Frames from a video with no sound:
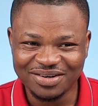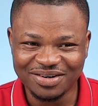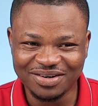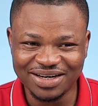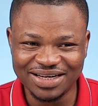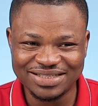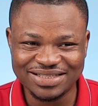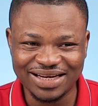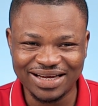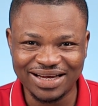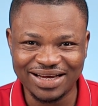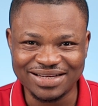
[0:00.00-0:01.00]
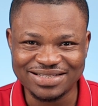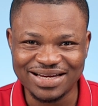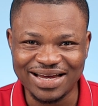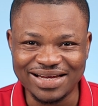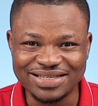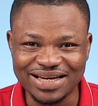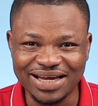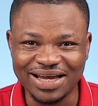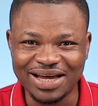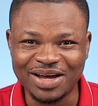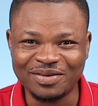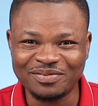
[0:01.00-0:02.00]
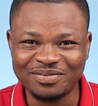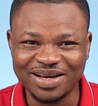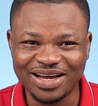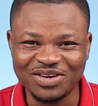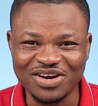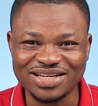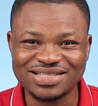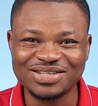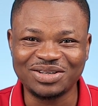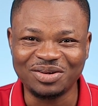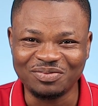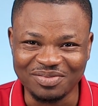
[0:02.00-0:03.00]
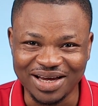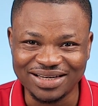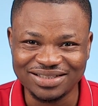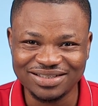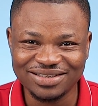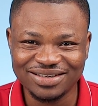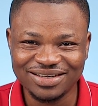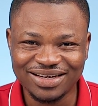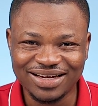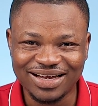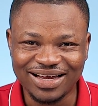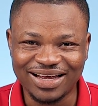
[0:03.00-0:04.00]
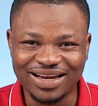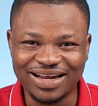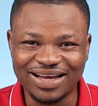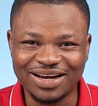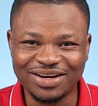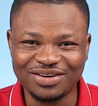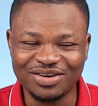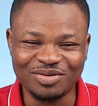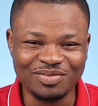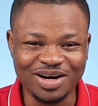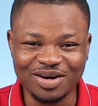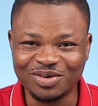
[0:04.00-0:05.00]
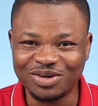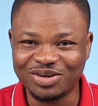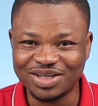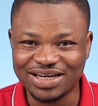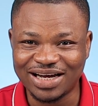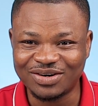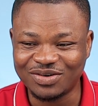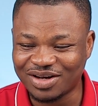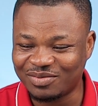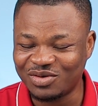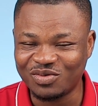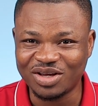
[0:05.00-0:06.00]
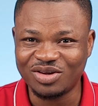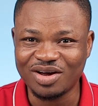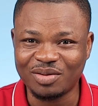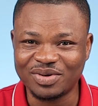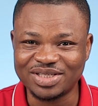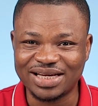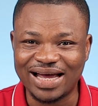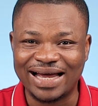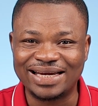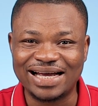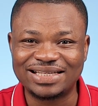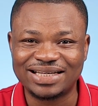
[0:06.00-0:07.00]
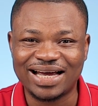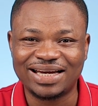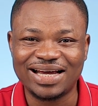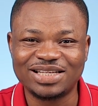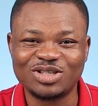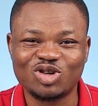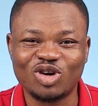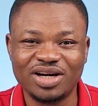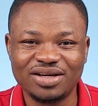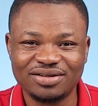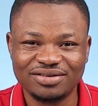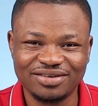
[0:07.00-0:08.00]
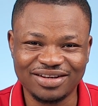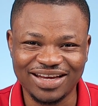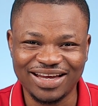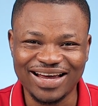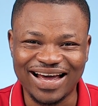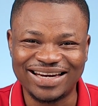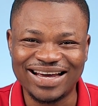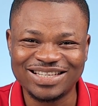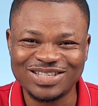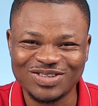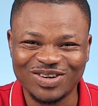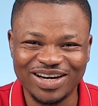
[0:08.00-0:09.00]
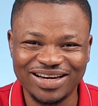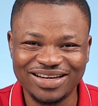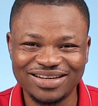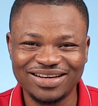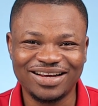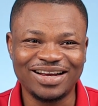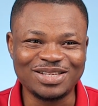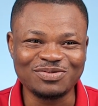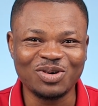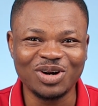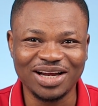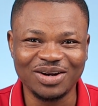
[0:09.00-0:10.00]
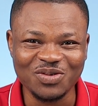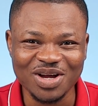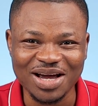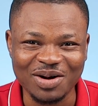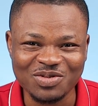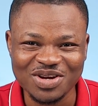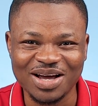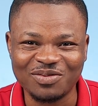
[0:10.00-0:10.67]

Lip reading: Or let's say it's 8 a.m. and you are still in bed, and then your mom or your dad will come and wake you up and say, adie achi, sorry, okay, adie achi, sorry. It's morning, wake up.